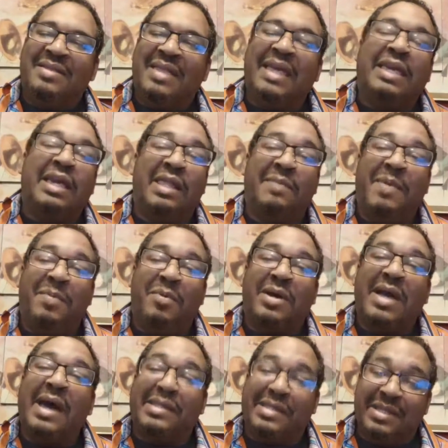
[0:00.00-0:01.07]
They're killing people
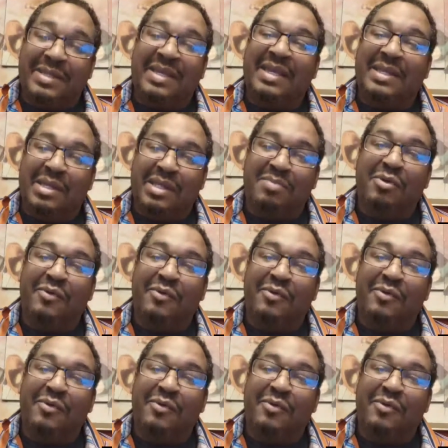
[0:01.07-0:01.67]
constantly in this